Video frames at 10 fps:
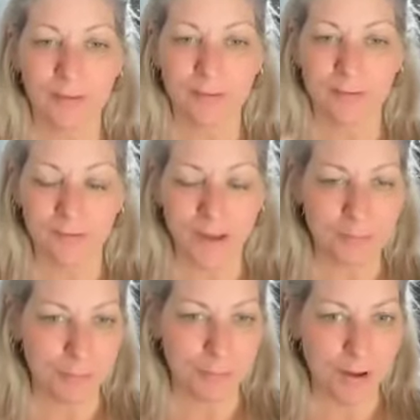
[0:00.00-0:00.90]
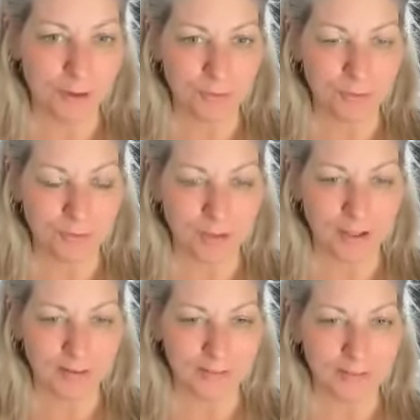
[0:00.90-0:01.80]
stop, pause,
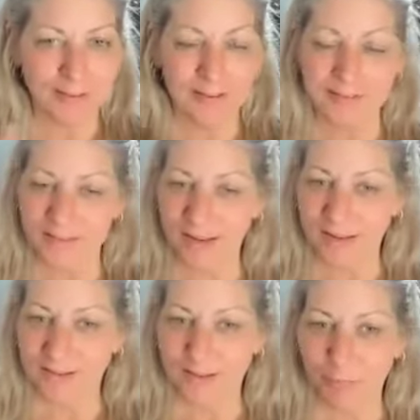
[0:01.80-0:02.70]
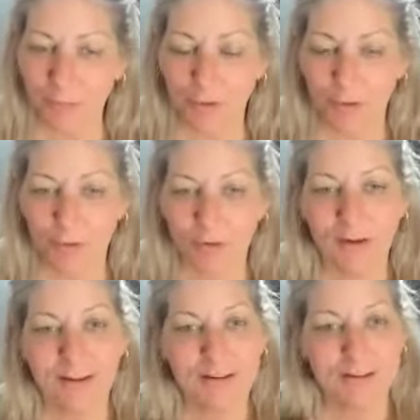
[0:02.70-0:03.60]
reflect, take a deeper look,
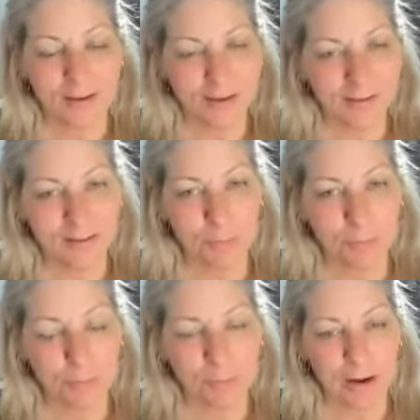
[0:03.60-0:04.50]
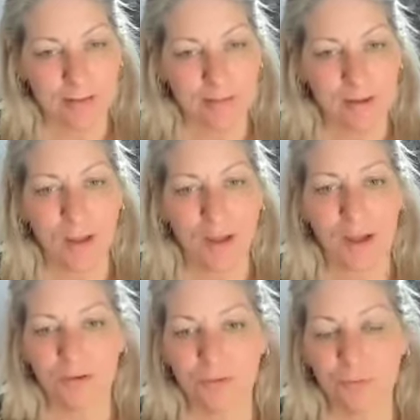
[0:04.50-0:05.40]
take a deeper breath.
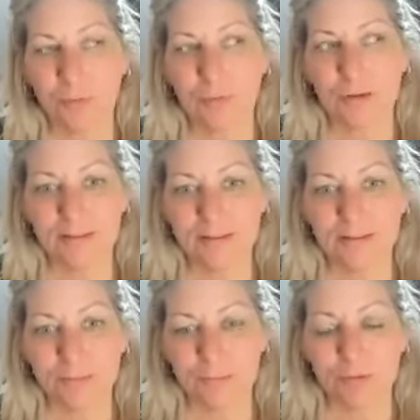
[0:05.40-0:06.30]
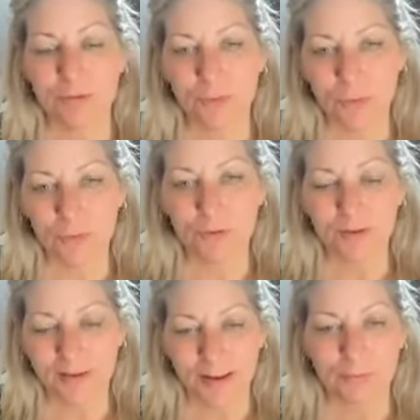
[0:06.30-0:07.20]
As you breathe deeper, you will
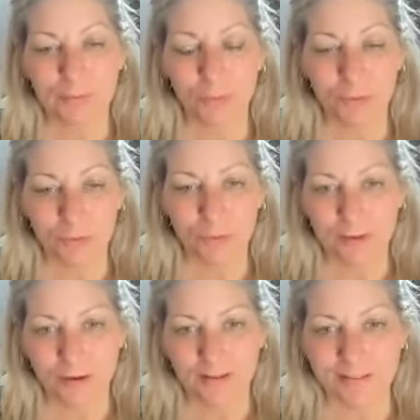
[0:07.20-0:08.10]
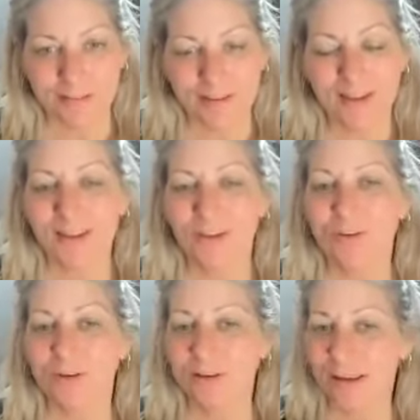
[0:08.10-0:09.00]
connect more to the nuggets.
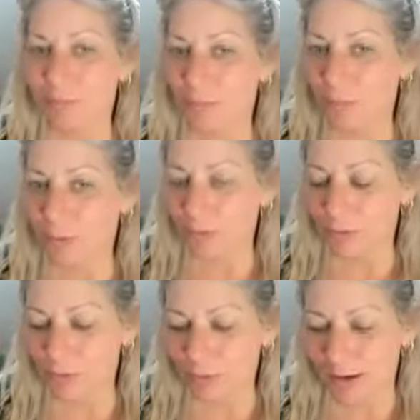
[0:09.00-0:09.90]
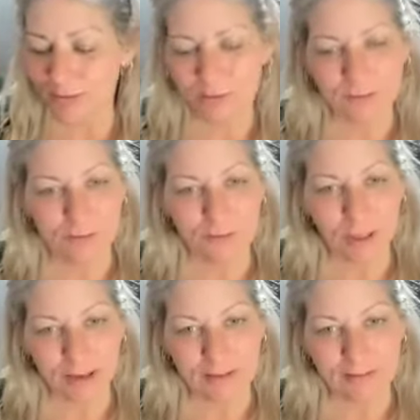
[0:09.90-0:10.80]
You'll connect more to the essence of
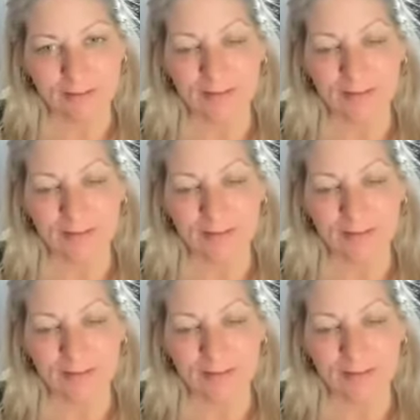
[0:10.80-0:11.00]
light.